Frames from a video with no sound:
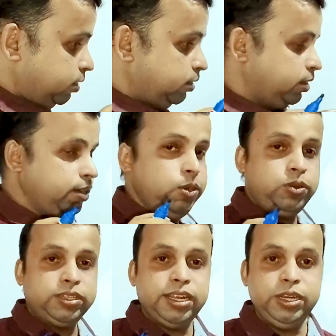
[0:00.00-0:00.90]
The
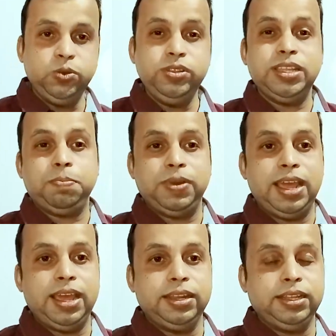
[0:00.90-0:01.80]
nutrition in which
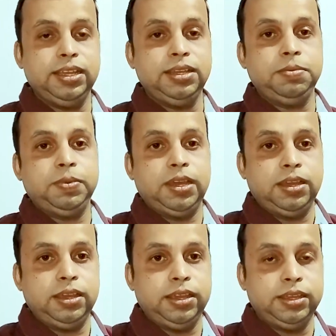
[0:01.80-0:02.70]

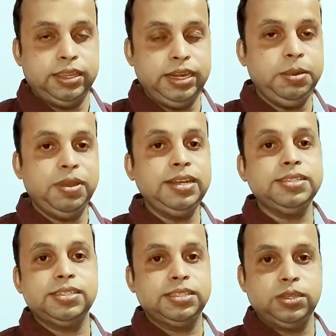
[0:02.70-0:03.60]
the
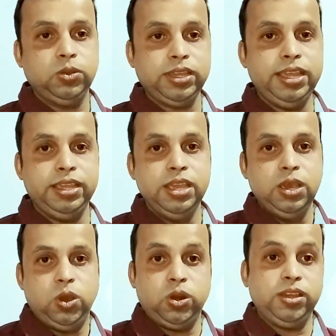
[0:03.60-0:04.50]
animals, okay,
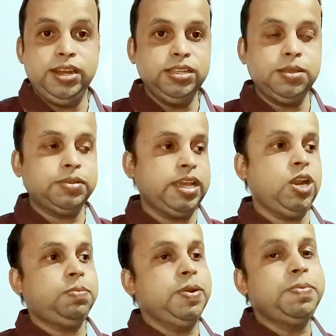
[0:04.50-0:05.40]
or organisms
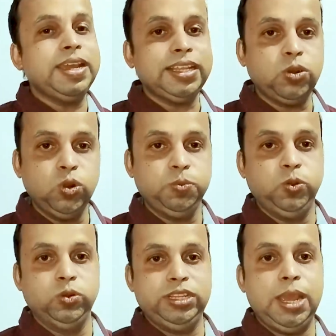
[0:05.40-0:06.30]
cannot prepare their own
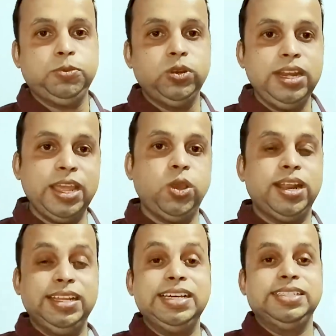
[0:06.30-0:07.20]
food. They have to rely on
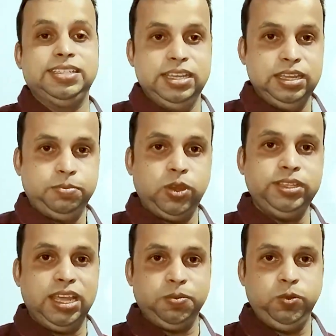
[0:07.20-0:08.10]
others for
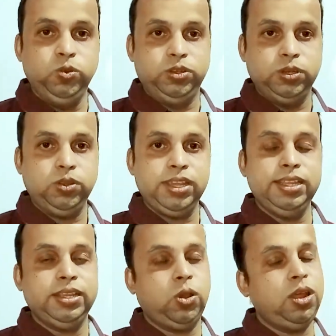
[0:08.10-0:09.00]
their food.
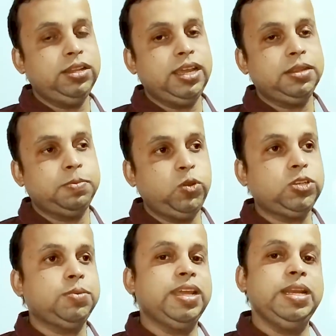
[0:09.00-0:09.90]
Okay, most
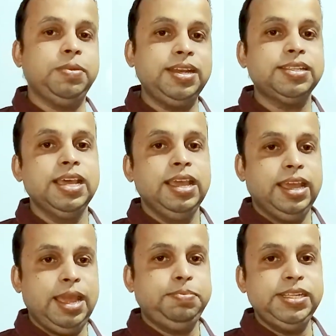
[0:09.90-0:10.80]
of the animals
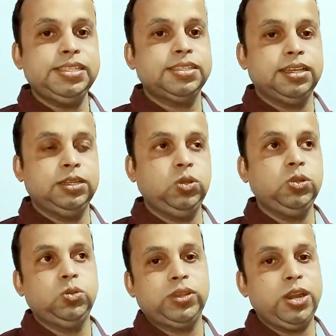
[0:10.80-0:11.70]
have this. Those
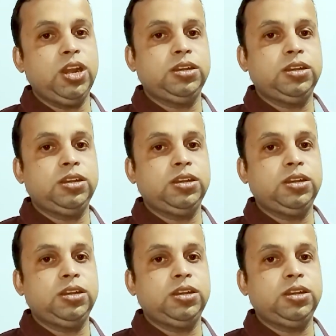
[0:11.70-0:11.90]
who cannot